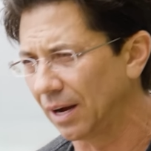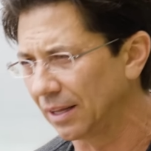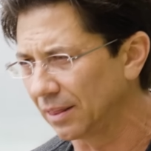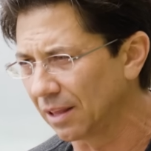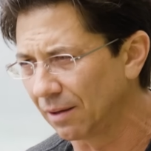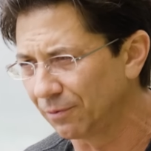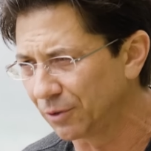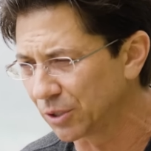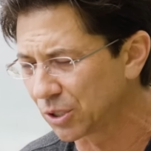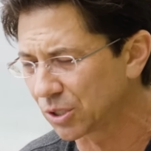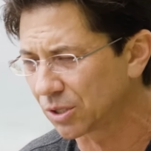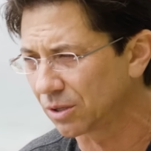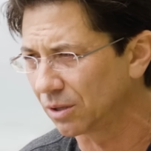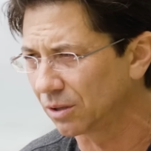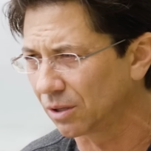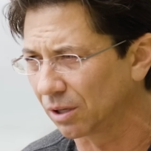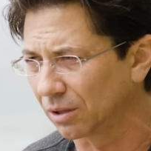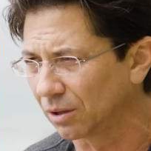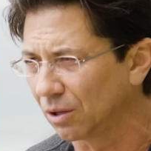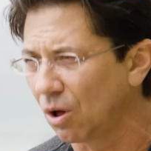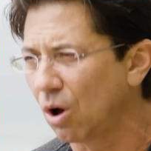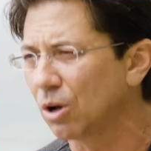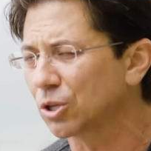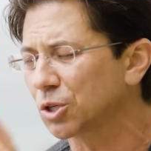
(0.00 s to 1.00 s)
I'd love to,
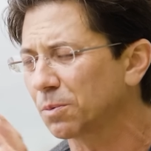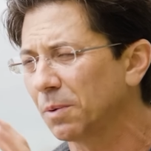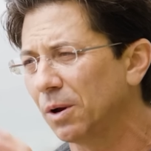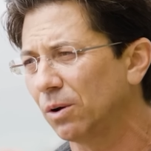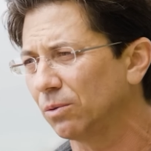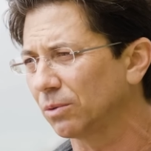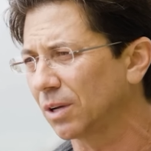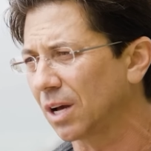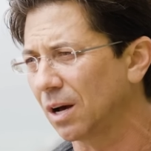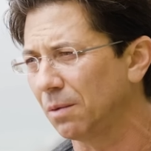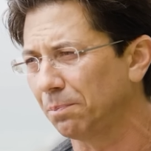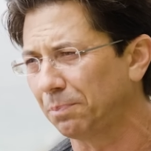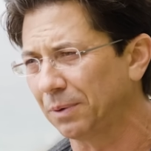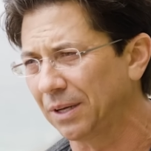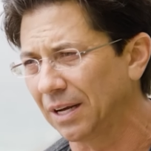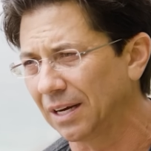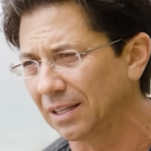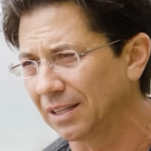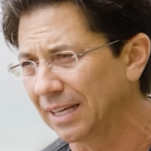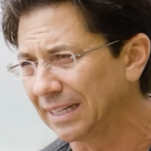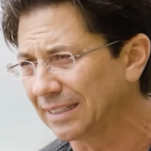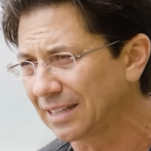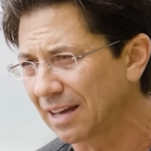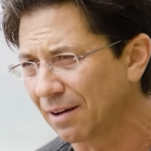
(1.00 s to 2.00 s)
to launch my own
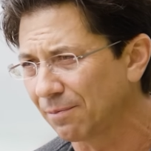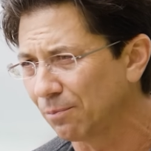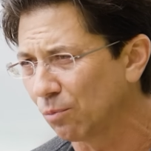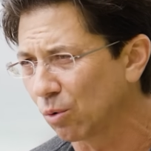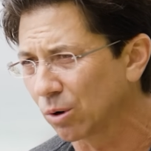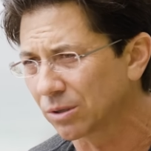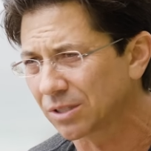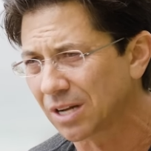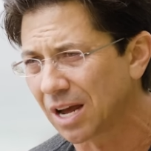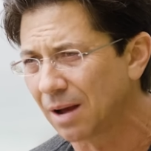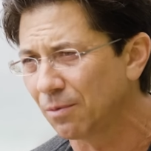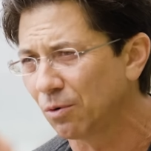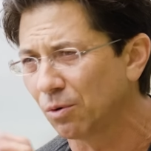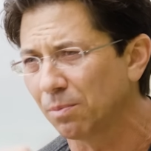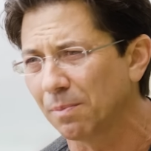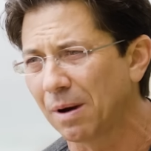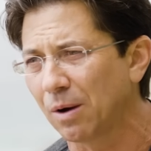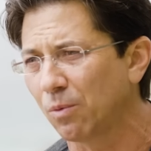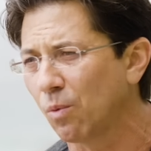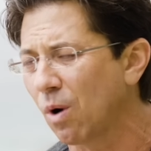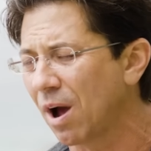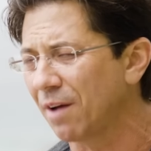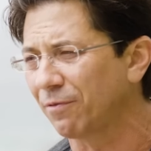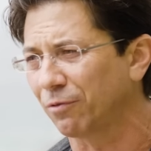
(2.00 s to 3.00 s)
company. I'd like to have more time with
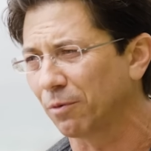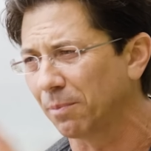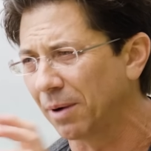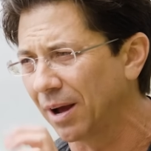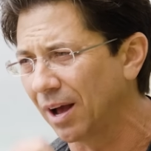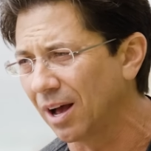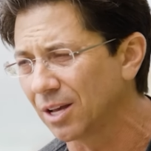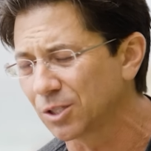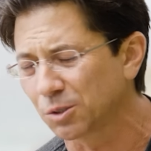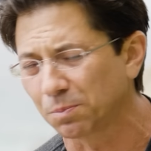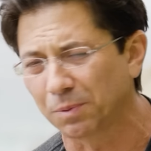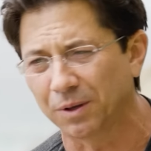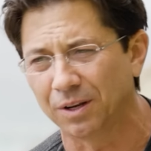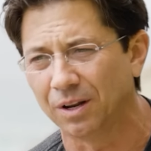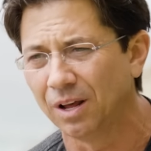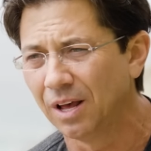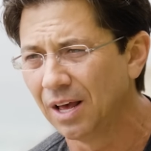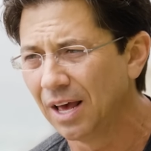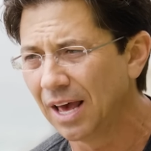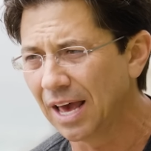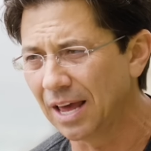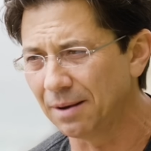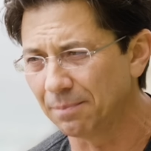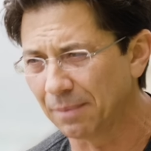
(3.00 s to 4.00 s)
my wife or my husband
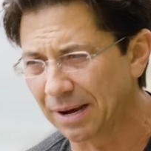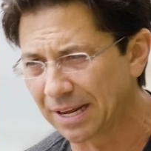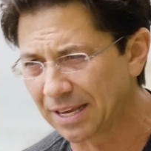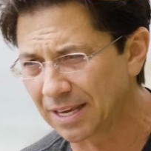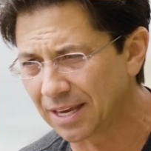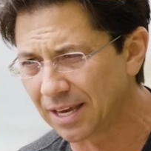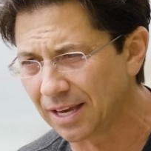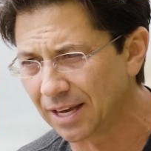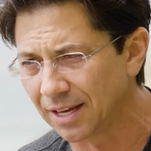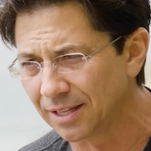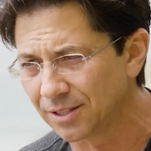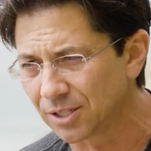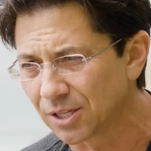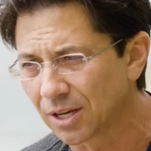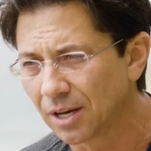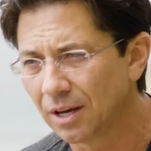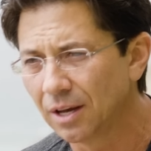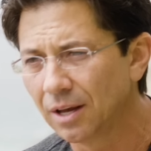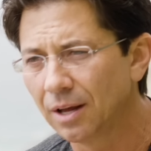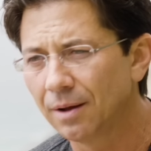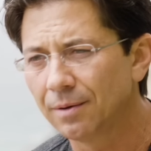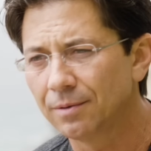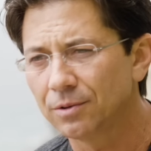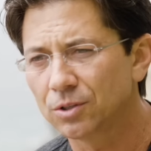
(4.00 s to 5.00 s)
and my kids.
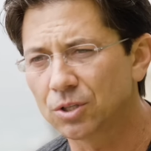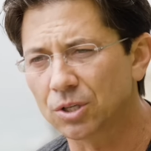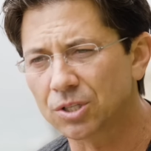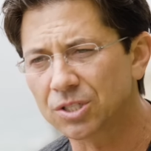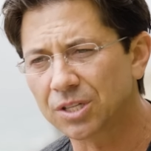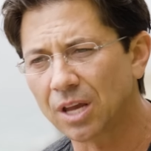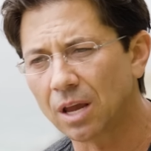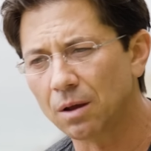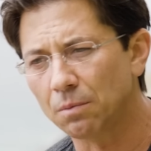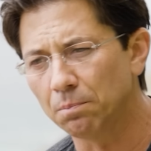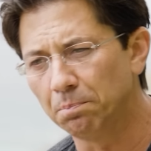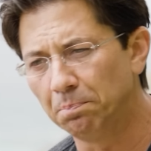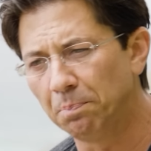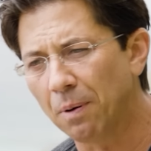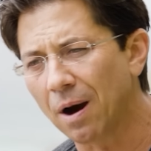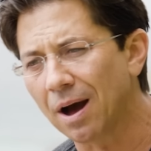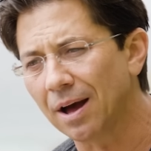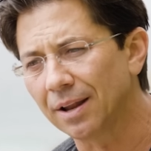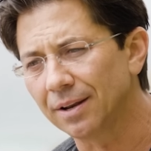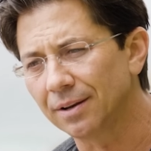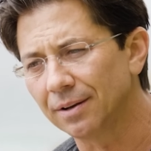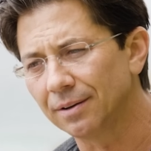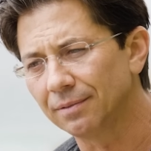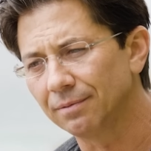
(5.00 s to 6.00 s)
Just say,
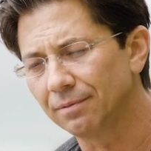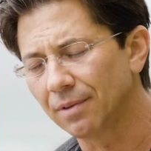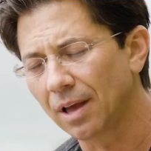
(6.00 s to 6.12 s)
but.